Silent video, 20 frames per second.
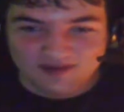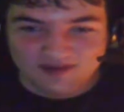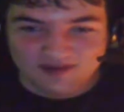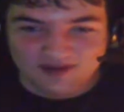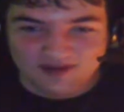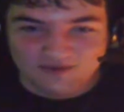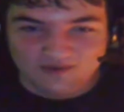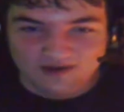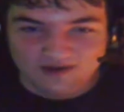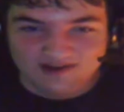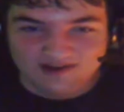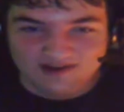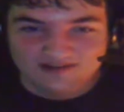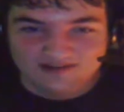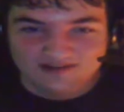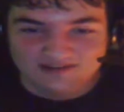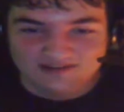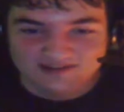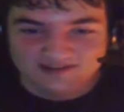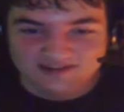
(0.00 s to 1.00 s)
how
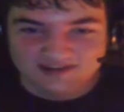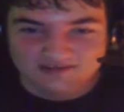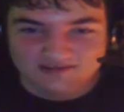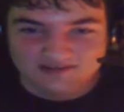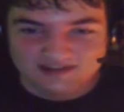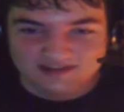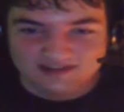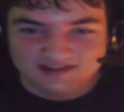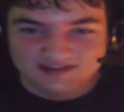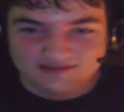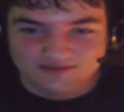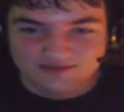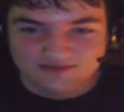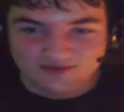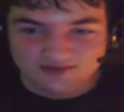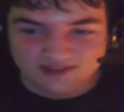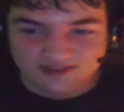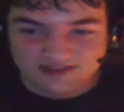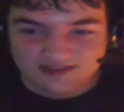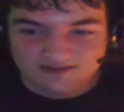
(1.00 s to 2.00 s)
rare it's going to be, because
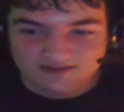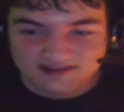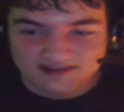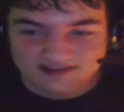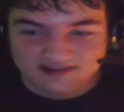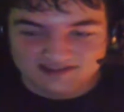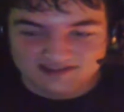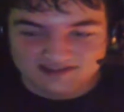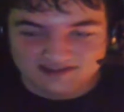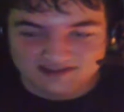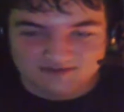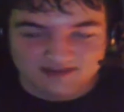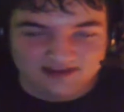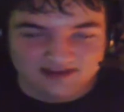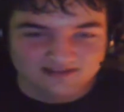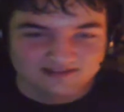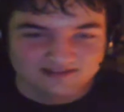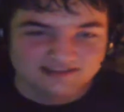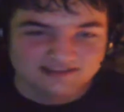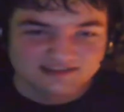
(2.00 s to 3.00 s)
before the basic
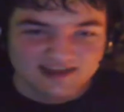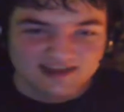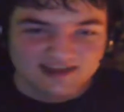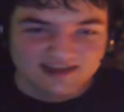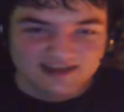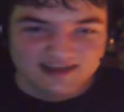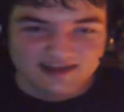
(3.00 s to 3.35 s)
amounts,